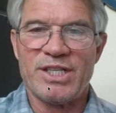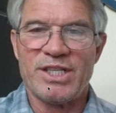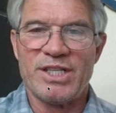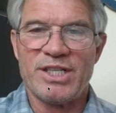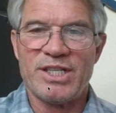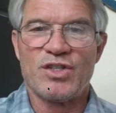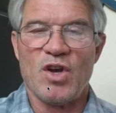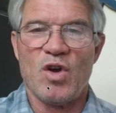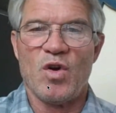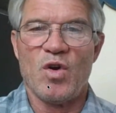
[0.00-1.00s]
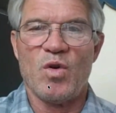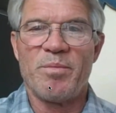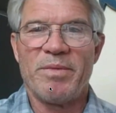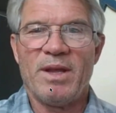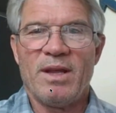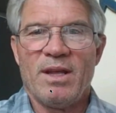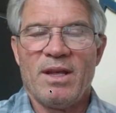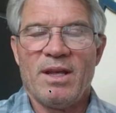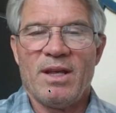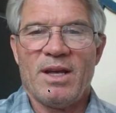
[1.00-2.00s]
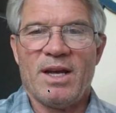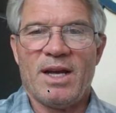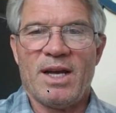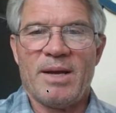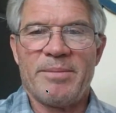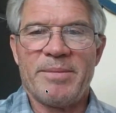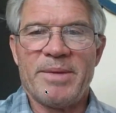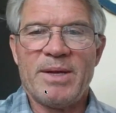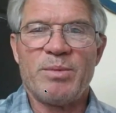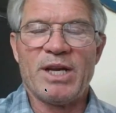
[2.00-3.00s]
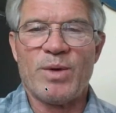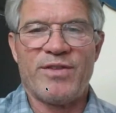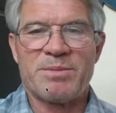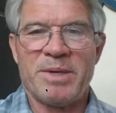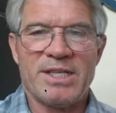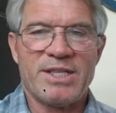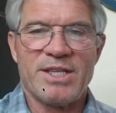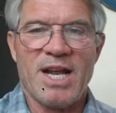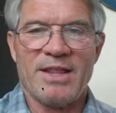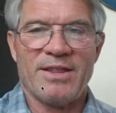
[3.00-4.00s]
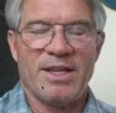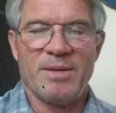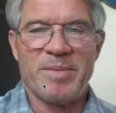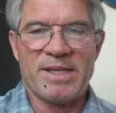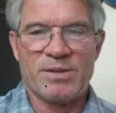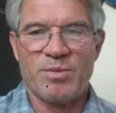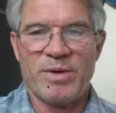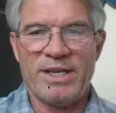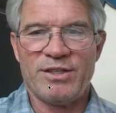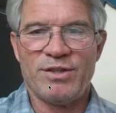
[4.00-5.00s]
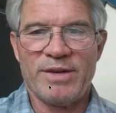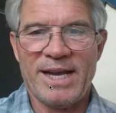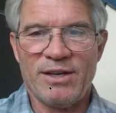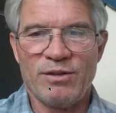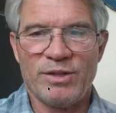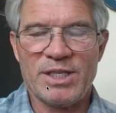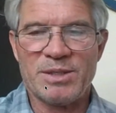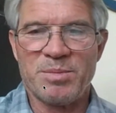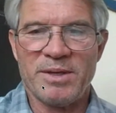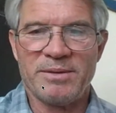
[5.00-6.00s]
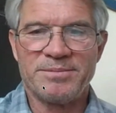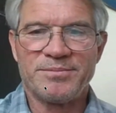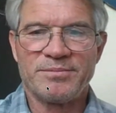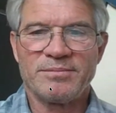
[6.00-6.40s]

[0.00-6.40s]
So it would be a quick fix, but it's not the best way to handle discipline.